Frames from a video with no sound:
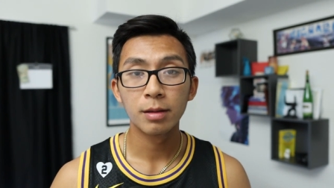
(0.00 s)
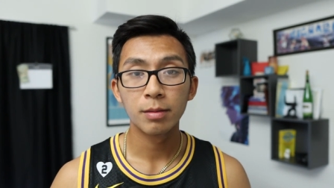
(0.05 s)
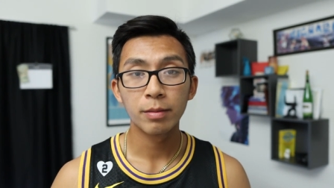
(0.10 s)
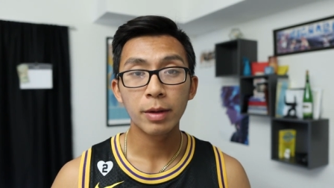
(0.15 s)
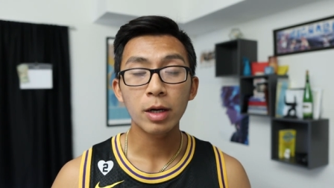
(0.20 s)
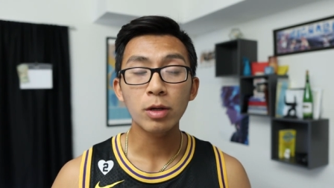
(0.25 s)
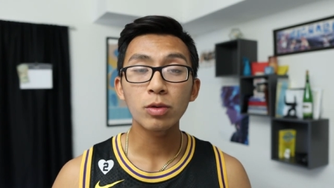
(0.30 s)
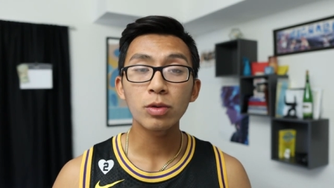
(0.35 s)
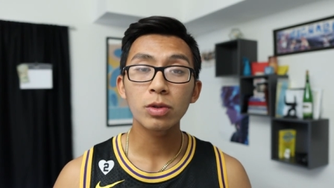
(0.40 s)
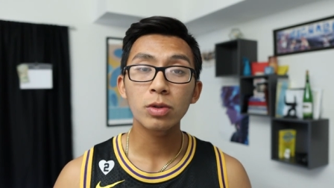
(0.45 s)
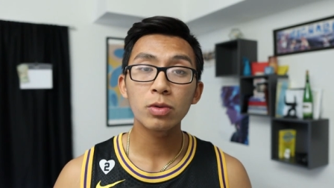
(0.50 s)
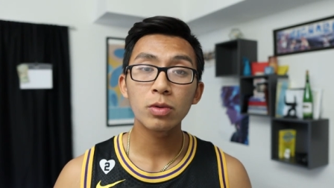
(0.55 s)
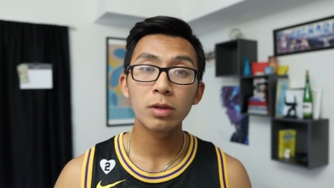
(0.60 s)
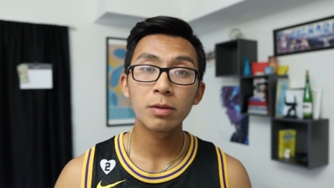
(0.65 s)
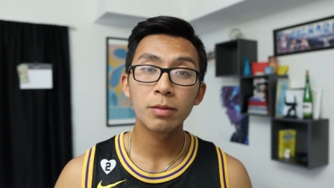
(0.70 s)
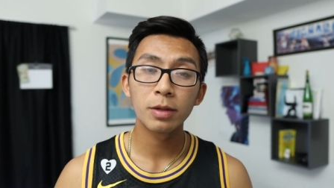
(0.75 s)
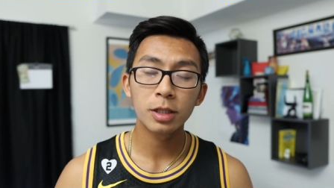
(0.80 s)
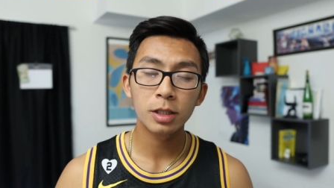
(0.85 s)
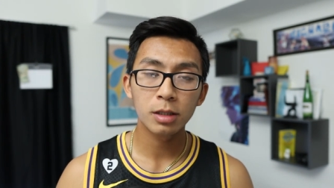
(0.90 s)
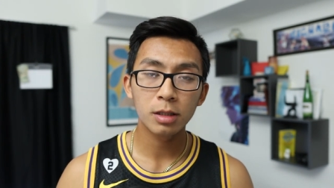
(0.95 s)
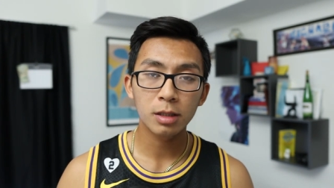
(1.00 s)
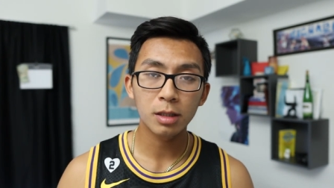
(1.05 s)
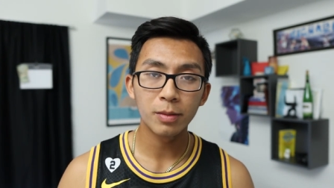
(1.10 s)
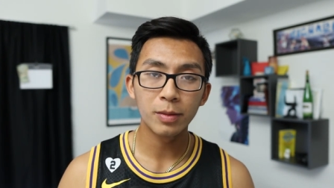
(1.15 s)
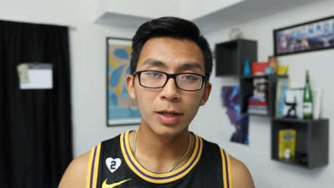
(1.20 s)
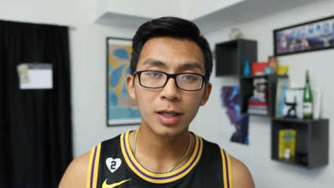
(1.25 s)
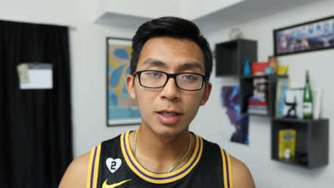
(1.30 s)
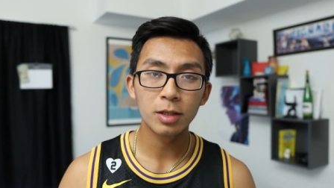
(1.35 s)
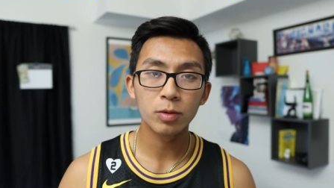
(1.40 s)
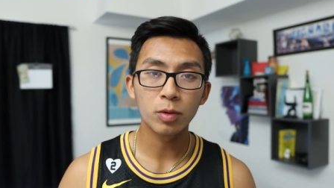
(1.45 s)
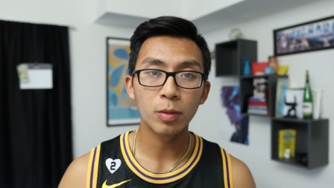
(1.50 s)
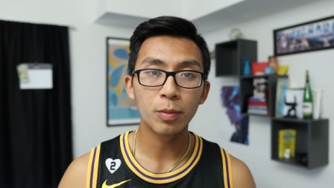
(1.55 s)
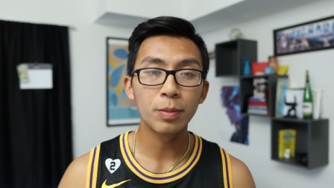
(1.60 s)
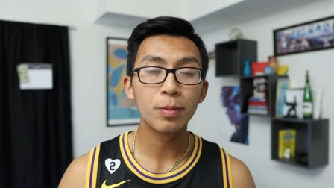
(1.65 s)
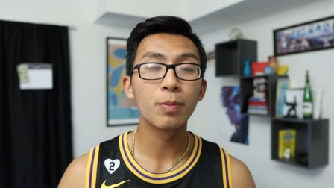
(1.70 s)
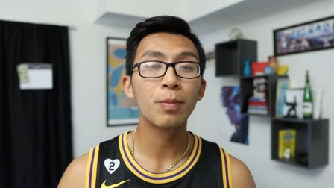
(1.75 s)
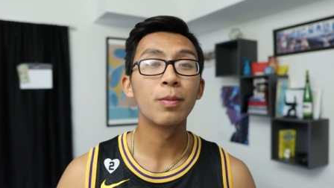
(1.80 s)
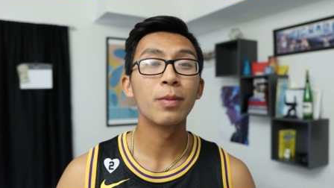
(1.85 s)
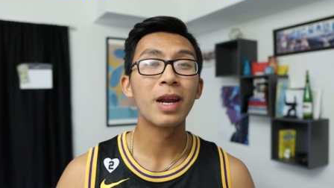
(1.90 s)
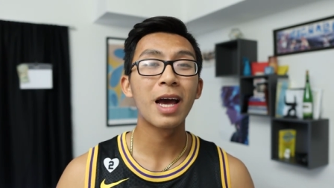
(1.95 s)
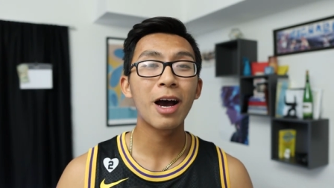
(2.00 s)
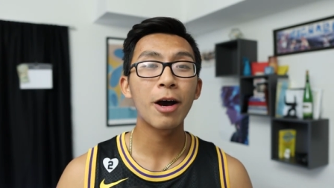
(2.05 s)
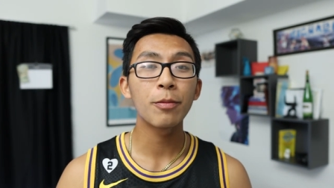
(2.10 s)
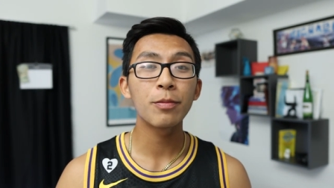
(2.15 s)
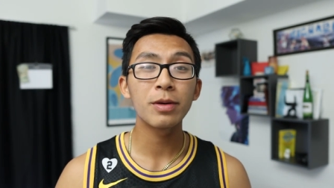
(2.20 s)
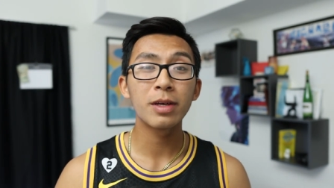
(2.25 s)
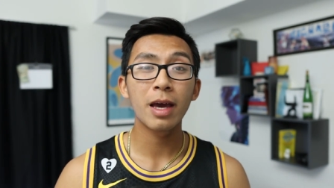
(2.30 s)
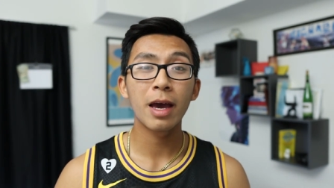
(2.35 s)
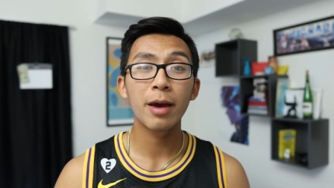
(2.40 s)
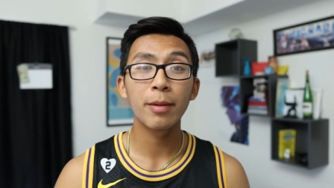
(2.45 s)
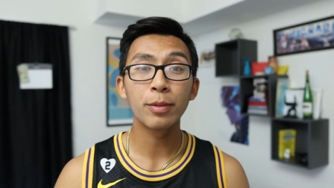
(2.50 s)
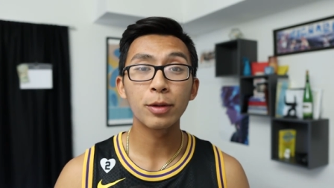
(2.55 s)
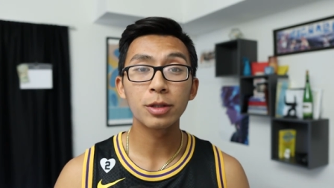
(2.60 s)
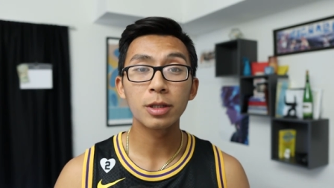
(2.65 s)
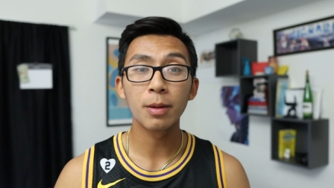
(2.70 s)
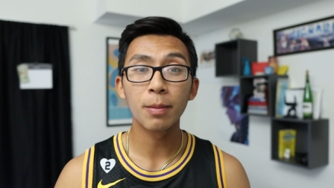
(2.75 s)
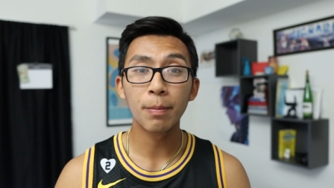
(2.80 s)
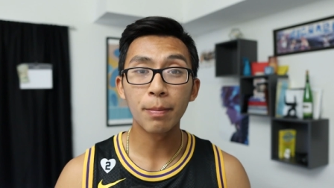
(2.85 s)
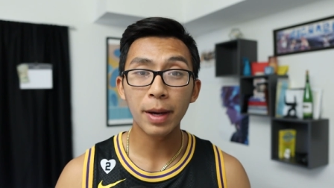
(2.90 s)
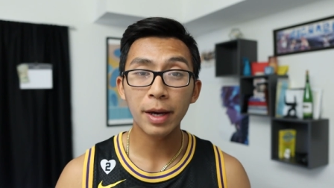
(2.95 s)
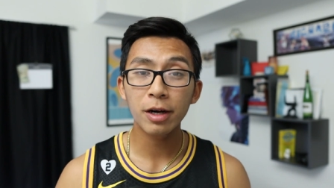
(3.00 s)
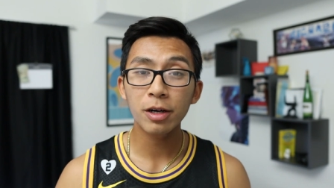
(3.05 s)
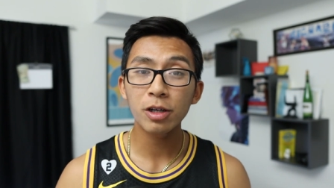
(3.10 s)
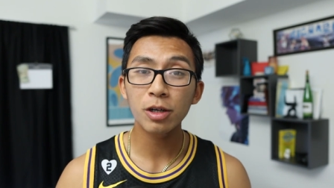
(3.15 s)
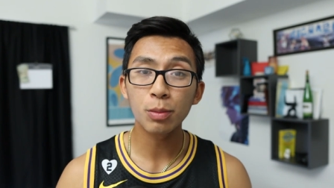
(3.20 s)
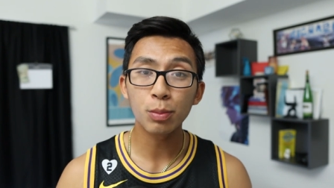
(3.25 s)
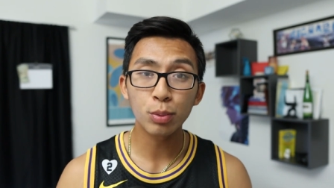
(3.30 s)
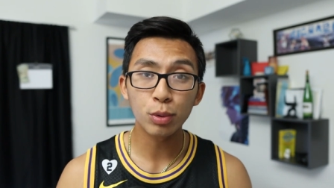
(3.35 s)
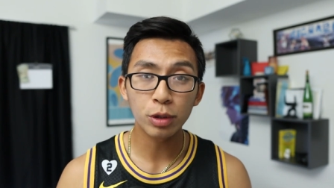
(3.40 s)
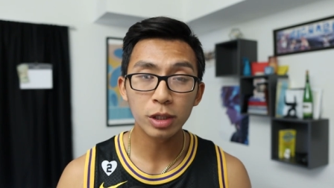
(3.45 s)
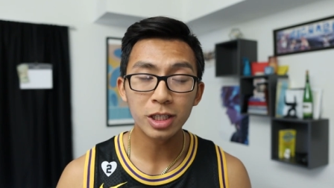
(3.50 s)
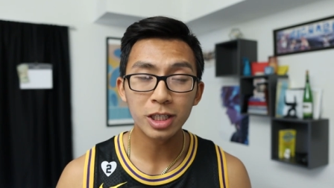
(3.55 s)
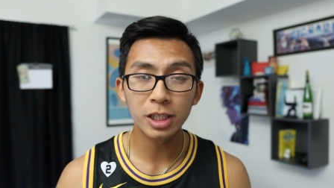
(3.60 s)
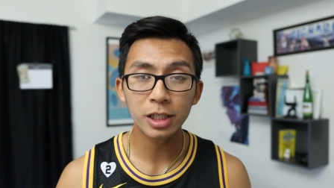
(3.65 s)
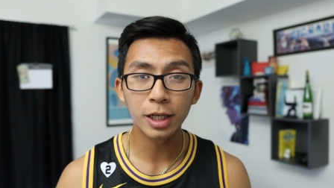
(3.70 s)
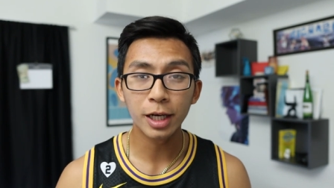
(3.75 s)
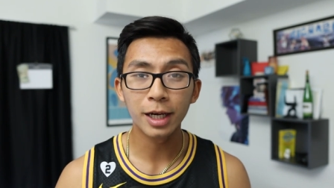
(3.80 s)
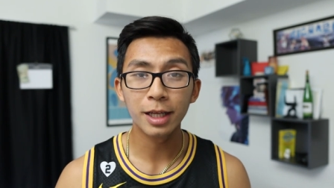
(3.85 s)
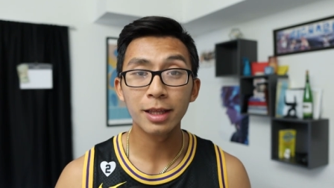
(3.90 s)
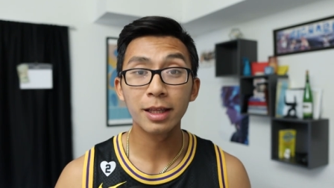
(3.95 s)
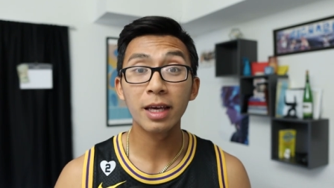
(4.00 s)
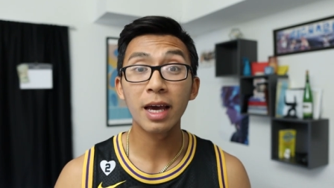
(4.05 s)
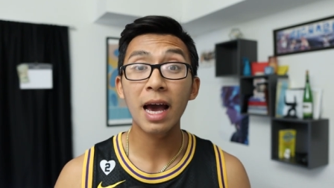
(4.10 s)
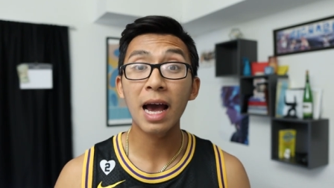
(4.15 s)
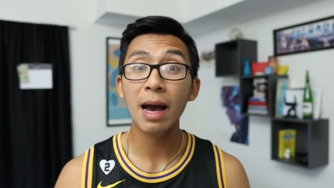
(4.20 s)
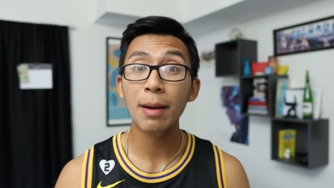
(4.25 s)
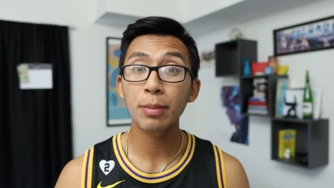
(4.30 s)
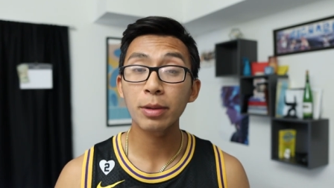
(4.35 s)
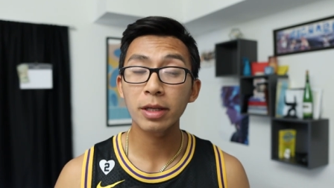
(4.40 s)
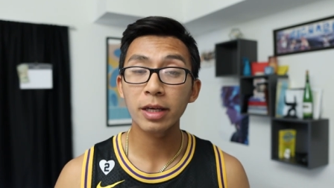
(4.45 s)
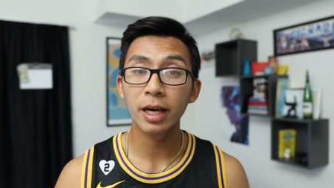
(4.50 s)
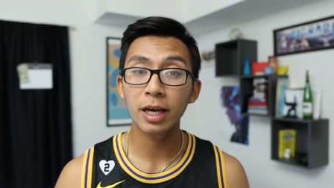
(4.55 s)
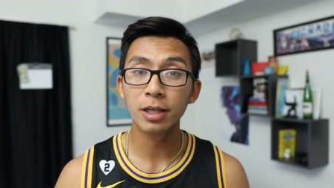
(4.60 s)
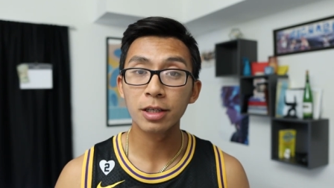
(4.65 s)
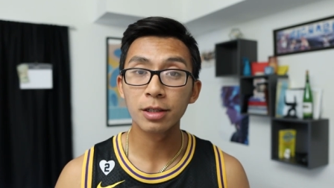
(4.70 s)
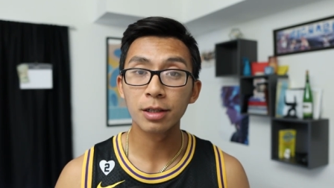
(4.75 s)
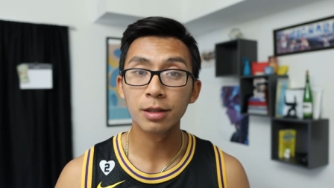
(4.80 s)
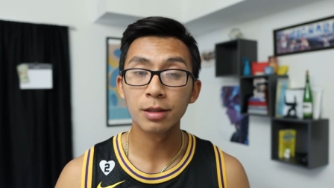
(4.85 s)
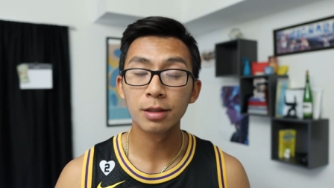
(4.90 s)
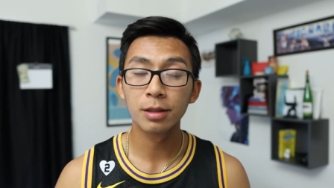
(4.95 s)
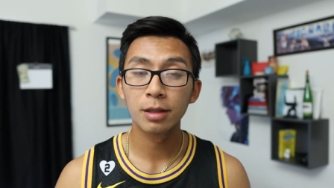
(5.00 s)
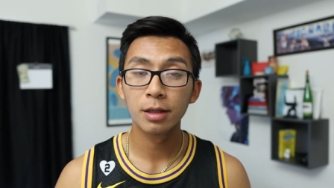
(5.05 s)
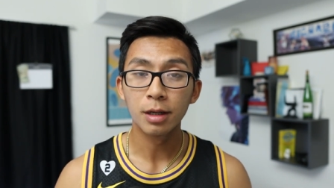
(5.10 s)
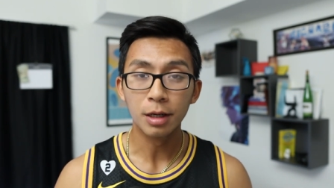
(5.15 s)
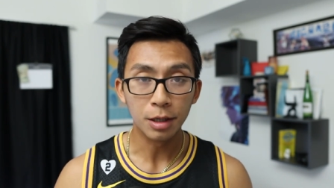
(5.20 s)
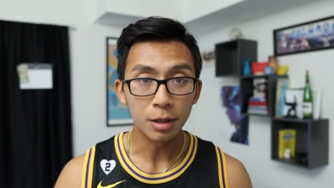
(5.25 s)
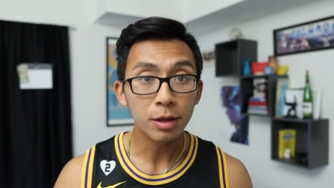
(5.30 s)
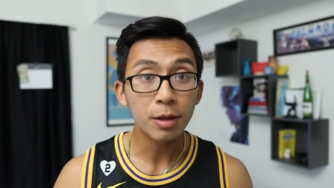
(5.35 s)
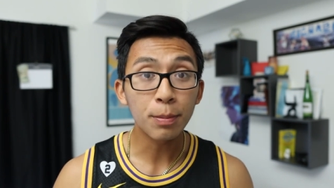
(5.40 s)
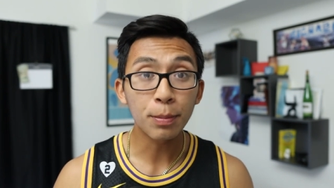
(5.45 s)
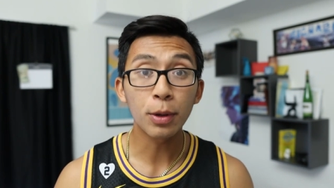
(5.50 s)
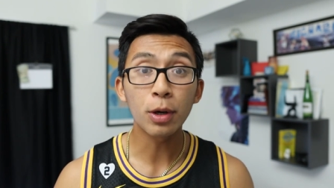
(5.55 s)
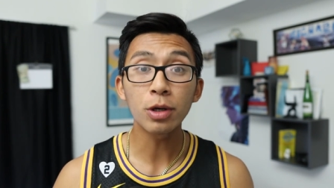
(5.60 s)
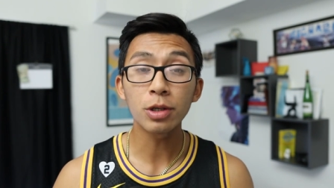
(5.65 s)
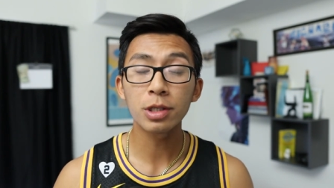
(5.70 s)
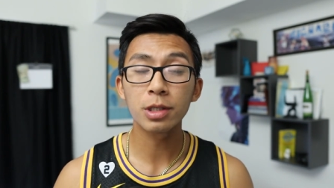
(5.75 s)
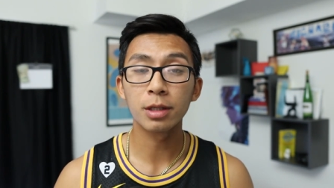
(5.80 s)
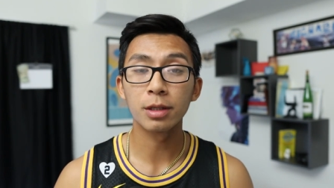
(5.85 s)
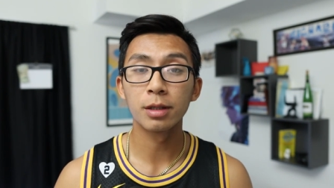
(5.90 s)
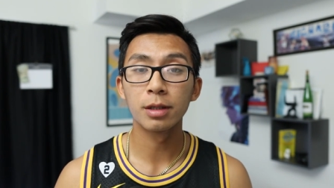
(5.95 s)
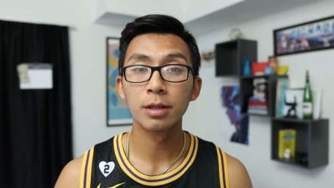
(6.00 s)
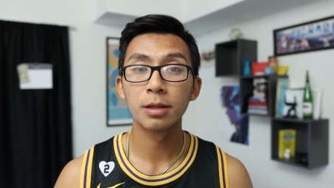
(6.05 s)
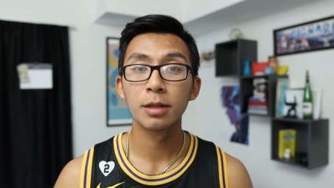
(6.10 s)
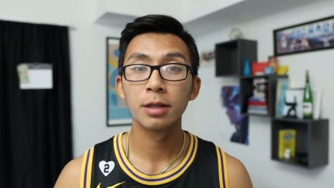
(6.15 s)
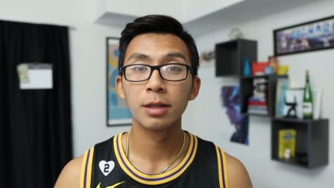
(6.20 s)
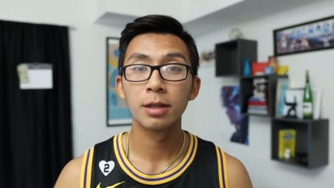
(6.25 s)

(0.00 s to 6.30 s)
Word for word: medical school admissions committees will now be able to better appreciate the application, the person